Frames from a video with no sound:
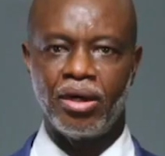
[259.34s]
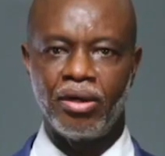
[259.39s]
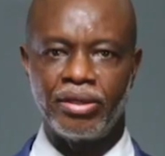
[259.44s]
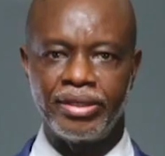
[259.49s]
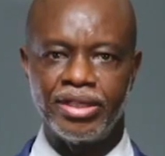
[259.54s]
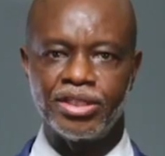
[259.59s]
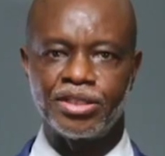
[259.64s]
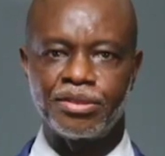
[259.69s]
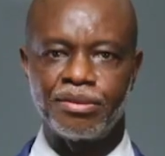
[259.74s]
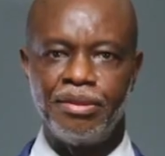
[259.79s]

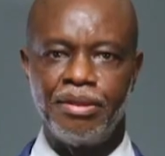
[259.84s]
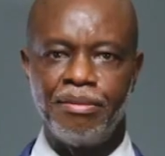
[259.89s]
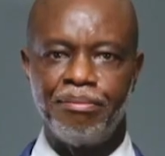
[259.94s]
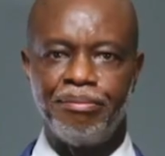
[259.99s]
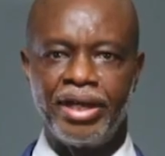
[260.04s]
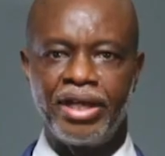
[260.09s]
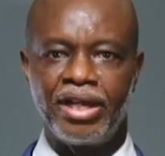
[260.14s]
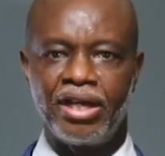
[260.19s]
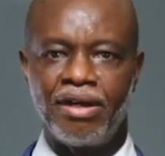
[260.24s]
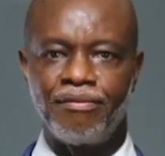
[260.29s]
Others
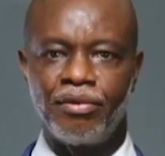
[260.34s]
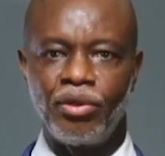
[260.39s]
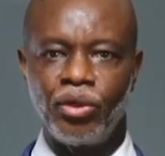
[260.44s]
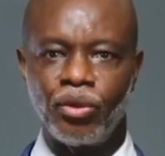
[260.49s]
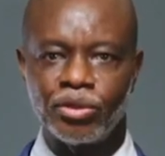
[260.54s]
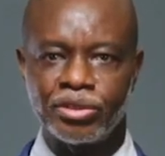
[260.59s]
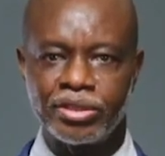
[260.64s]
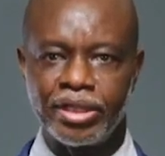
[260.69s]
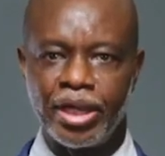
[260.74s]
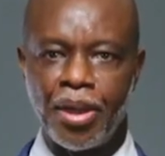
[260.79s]
might have
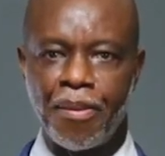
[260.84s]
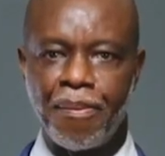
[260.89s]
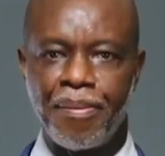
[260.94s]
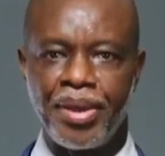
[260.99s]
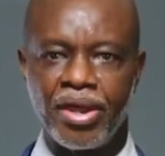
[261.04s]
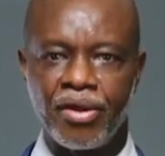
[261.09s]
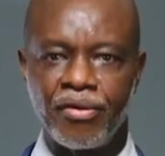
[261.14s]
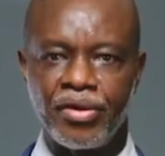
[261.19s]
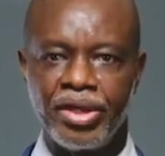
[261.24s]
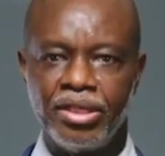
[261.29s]
lost a
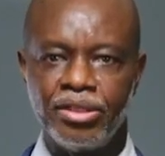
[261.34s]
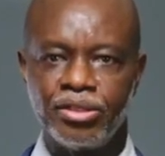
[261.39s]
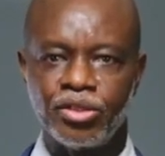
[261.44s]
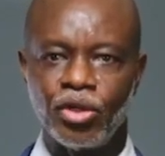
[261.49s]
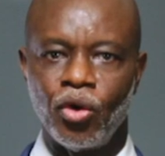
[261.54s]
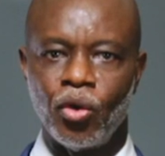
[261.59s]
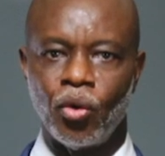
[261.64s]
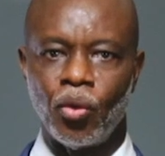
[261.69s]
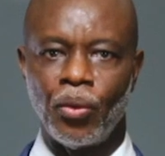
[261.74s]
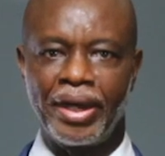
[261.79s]

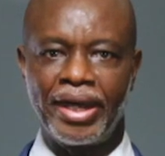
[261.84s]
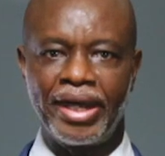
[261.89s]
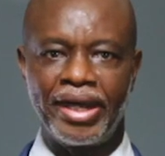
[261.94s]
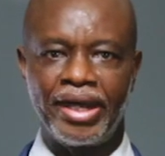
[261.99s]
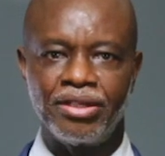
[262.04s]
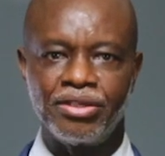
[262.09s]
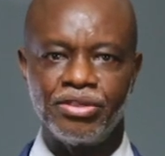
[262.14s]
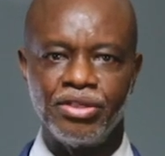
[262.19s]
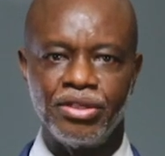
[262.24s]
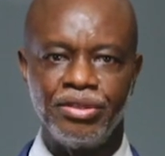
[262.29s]
parent or
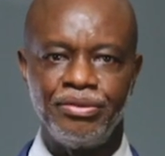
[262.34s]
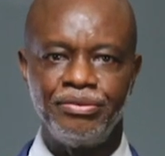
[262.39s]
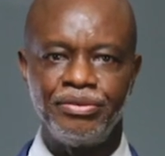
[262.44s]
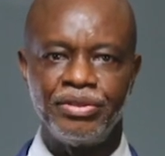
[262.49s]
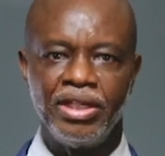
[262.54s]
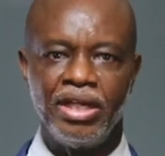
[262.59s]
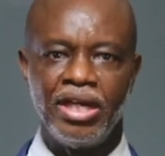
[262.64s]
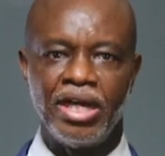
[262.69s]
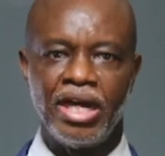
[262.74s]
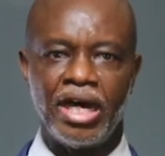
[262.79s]

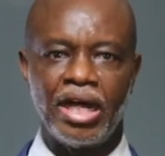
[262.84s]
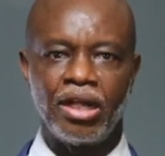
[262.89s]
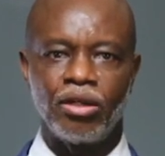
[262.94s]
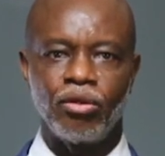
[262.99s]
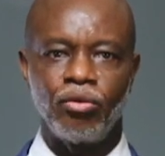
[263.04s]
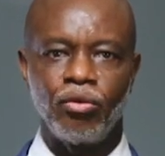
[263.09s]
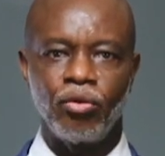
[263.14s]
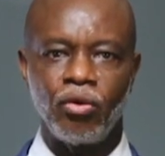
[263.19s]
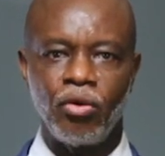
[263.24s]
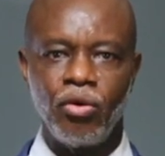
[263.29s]
guardian
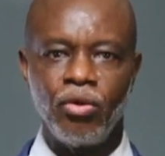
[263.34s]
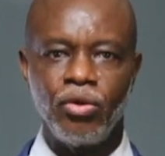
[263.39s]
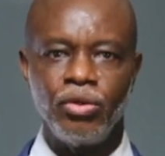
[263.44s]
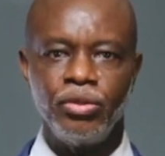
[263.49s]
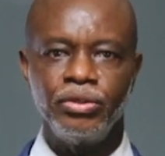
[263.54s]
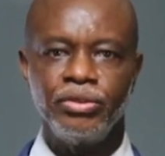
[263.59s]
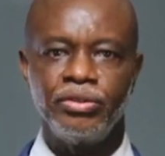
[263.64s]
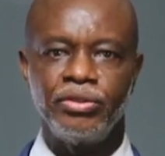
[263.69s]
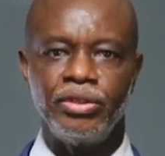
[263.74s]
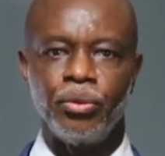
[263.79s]

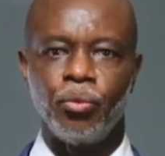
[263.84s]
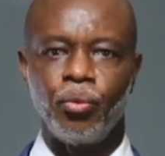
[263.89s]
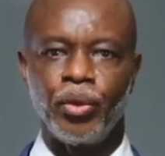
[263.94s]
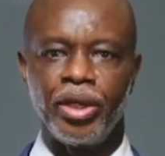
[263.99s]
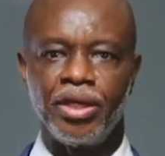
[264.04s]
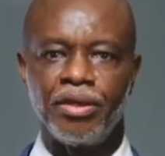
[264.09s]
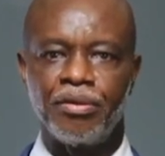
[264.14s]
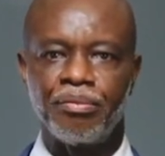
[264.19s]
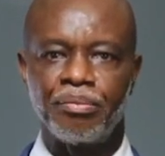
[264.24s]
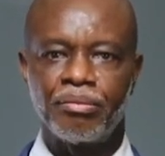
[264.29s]
along the
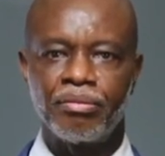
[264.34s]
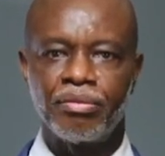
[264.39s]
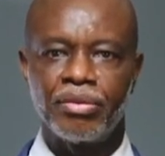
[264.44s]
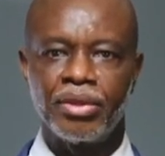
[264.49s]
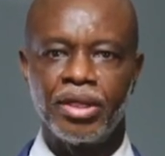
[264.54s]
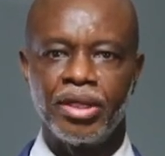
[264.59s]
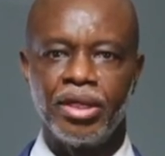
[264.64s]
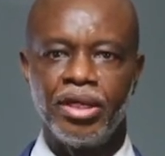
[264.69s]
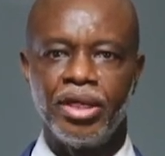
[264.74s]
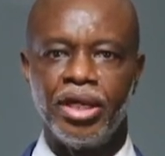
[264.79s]
way
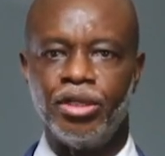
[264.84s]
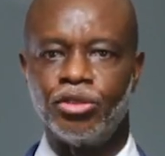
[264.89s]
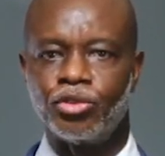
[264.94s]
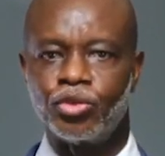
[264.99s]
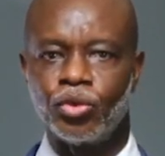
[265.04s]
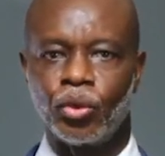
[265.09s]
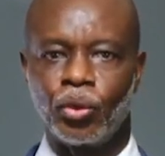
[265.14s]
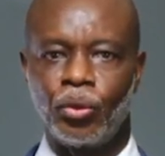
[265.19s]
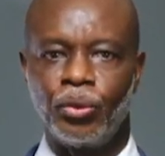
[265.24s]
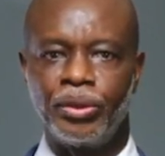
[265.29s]
and
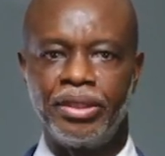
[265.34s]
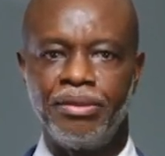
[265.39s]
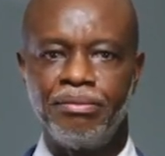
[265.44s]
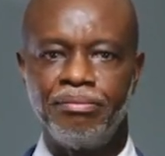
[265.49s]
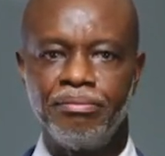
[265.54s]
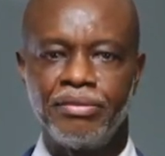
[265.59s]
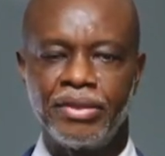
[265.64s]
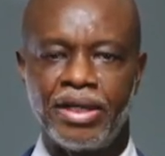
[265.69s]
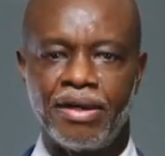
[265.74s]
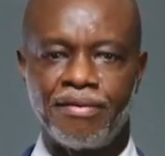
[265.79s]
so
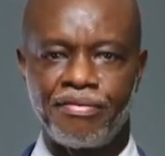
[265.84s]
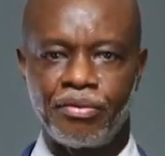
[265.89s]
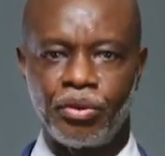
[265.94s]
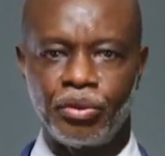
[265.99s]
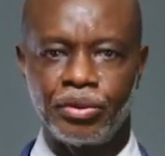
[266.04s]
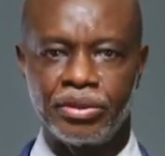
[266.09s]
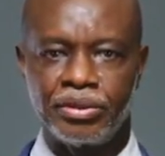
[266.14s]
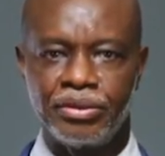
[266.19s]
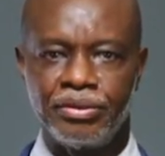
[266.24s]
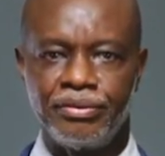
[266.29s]
couldn't
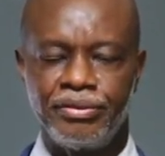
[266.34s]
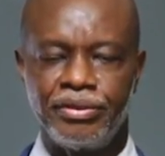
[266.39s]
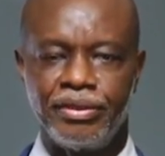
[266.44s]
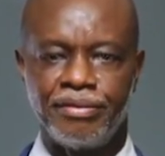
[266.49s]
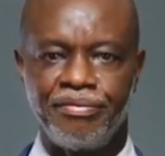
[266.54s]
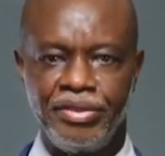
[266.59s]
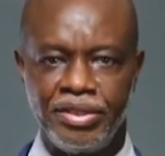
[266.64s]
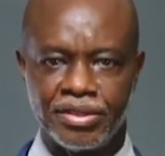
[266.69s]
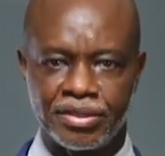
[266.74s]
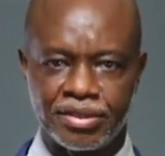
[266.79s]
afford
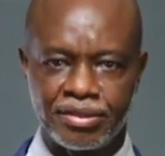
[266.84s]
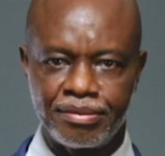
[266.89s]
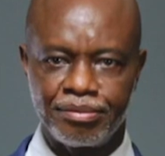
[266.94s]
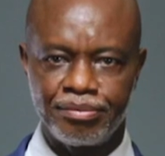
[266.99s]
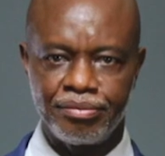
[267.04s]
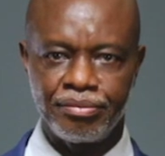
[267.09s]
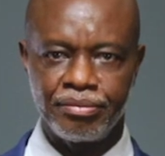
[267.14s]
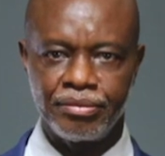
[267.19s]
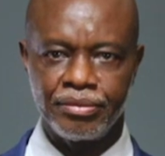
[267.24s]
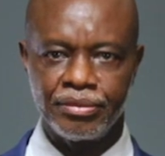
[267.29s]
the
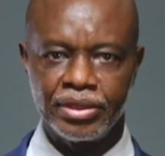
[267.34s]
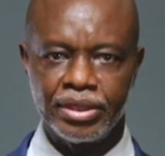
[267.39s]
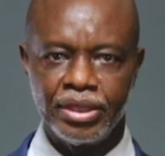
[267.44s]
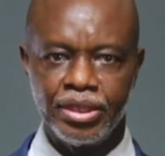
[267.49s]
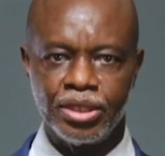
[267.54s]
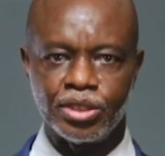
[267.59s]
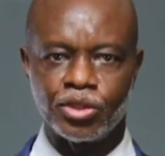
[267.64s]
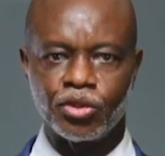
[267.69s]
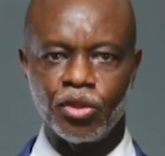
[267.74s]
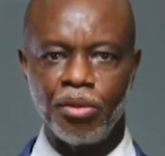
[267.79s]
fees.
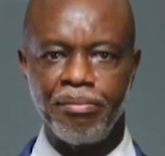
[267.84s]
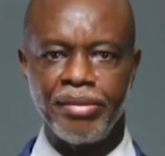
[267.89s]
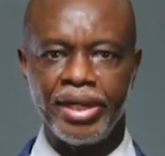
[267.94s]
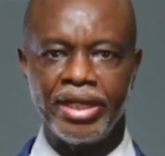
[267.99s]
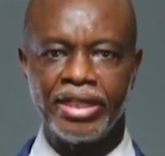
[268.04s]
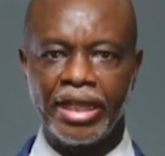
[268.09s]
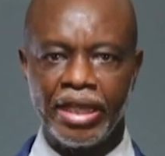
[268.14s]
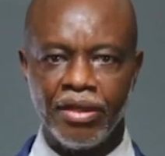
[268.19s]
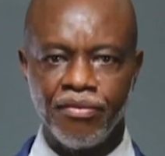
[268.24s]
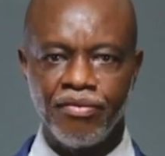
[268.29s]
Some
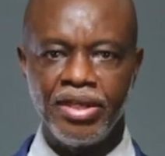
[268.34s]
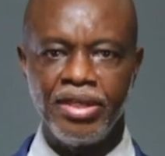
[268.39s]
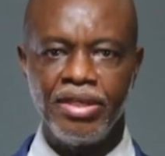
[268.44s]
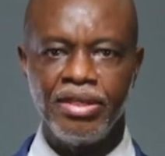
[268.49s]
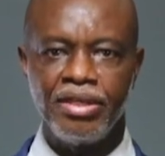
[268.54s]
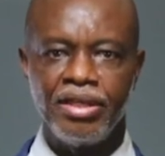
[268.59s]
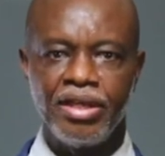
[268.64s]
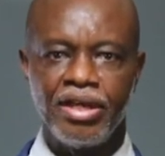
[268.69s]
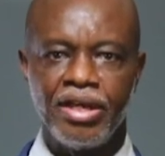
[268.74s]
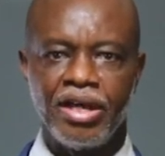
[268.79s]
might
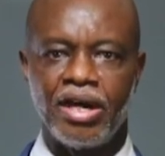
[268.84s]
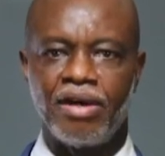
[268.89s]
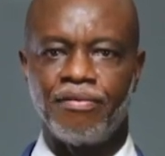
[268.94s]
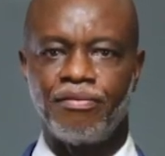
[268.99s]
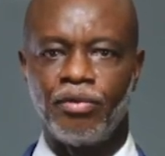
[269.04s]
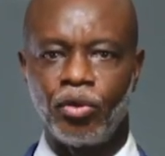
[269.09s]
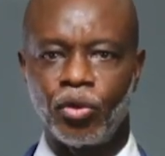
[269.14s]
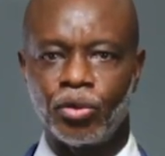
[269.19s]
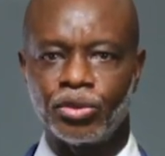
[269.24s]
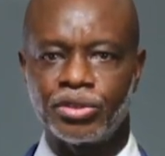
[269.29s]
even
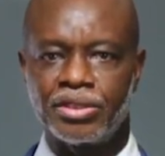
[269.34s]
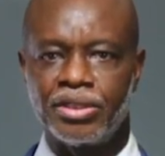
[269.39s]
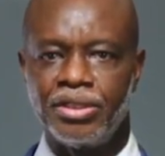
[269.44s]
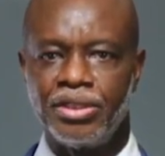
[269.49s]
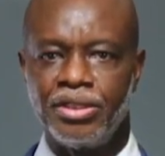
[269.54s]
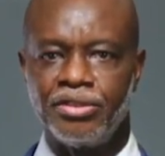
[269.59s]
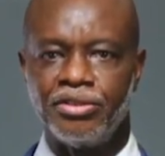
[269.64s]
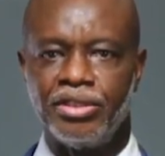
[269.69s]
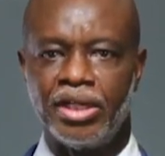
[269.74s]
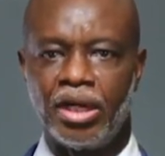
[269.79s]
have
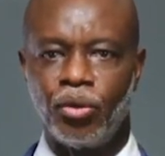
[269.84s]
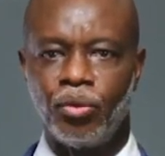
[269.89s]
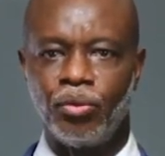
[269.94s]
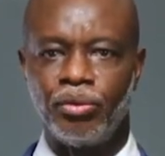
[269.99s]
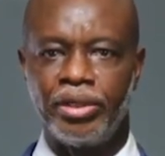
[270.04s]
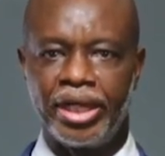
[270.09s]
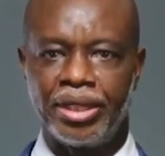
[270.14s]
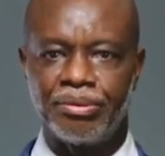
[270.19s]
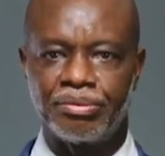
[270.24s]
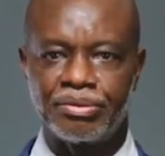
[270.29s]
lost their
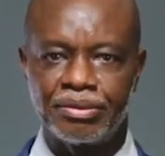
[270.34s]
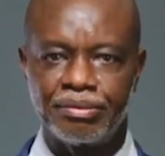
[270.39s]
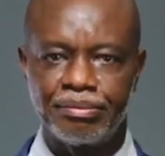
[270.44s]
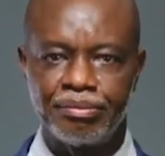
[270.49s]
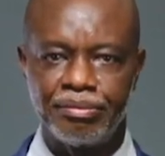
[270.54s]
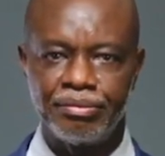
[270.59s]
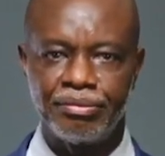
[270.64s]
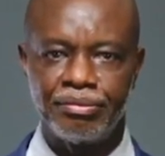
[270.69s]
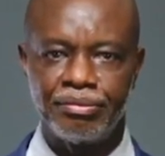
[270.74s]
own lives.